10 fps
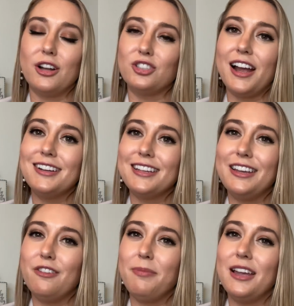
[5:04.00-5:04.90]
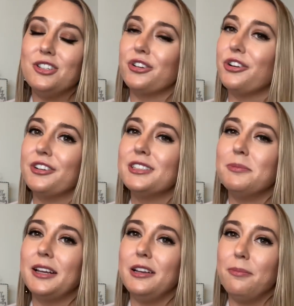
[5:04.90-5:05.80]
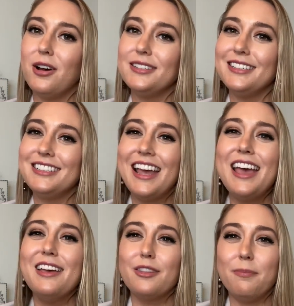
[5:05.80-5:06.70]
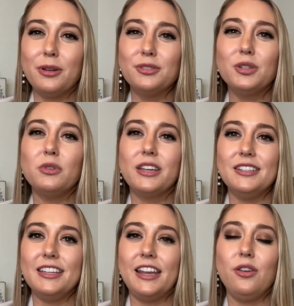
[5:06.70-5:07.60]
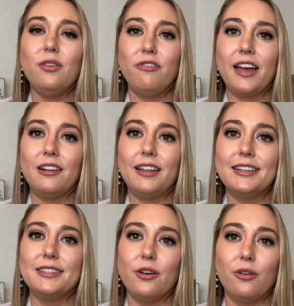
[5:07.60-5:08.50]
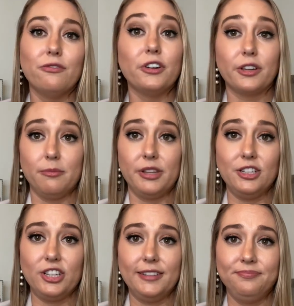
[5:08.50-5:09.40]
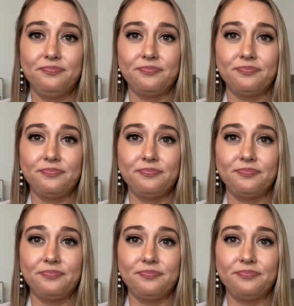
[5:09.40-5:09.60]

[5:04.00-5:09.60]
contract and you've paid your earnest money deposit, the builder will continue to finalize the home for completion.